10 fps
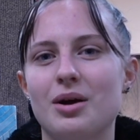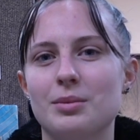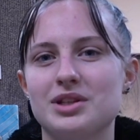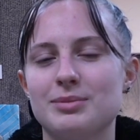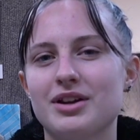
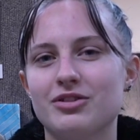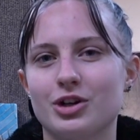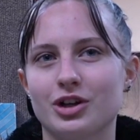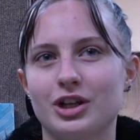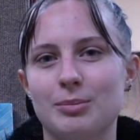It's made of
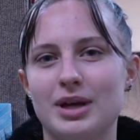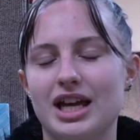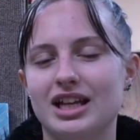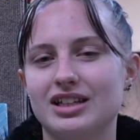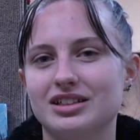acrylic
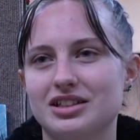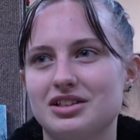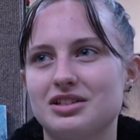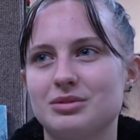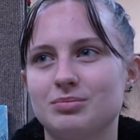paint.
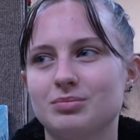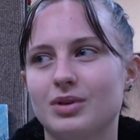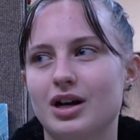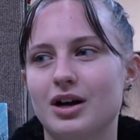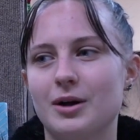It's
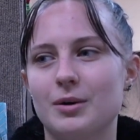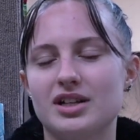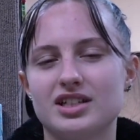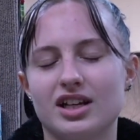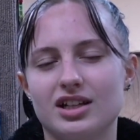a
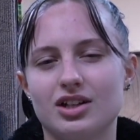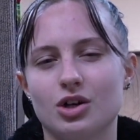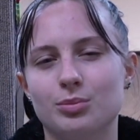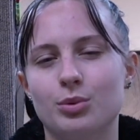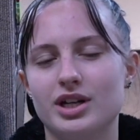technique
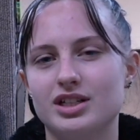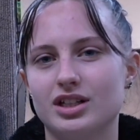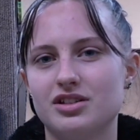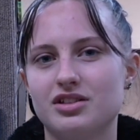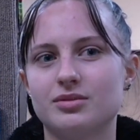called
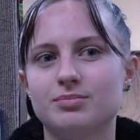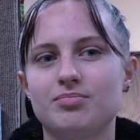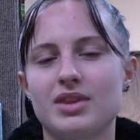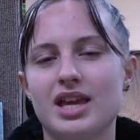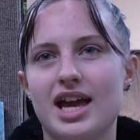pointillism,
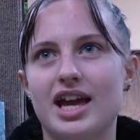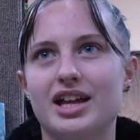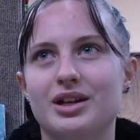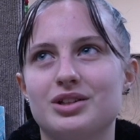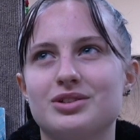
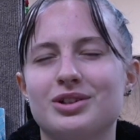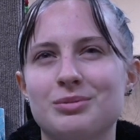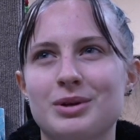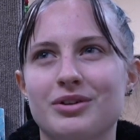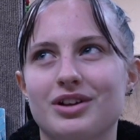and it took
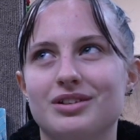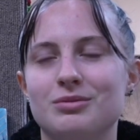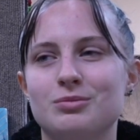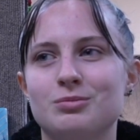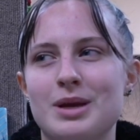me around
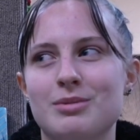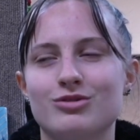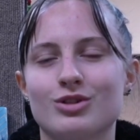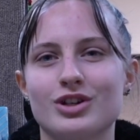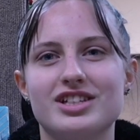maybe
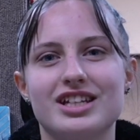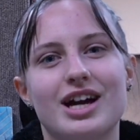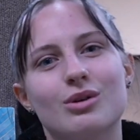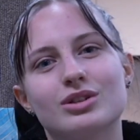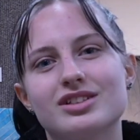14
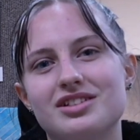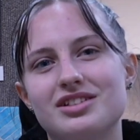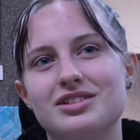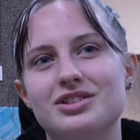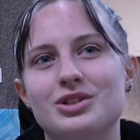hours
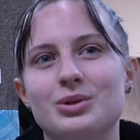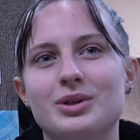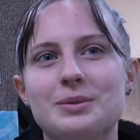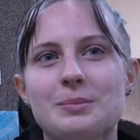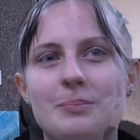to do
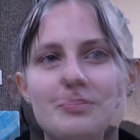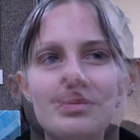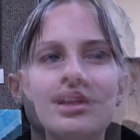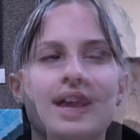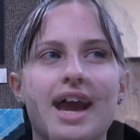it.
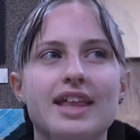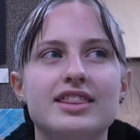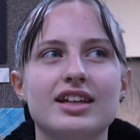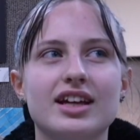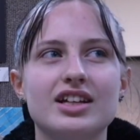I
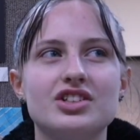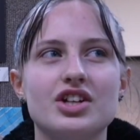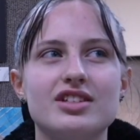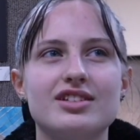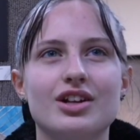think I
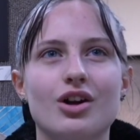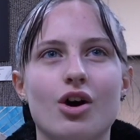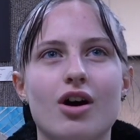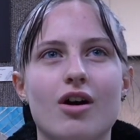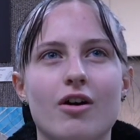just did
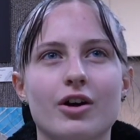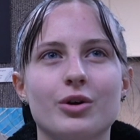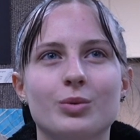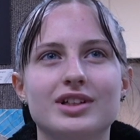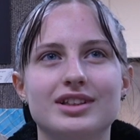art
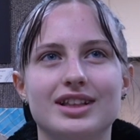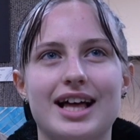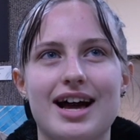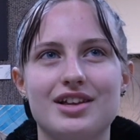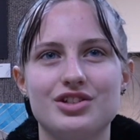one
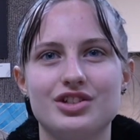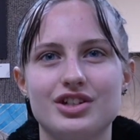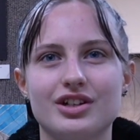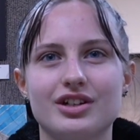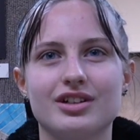last
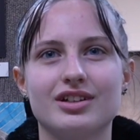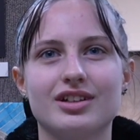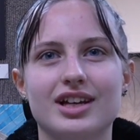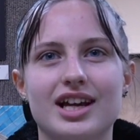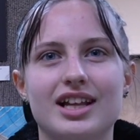year,
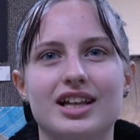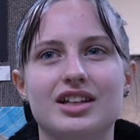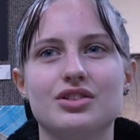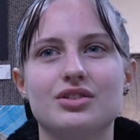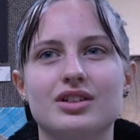
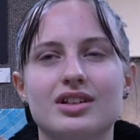and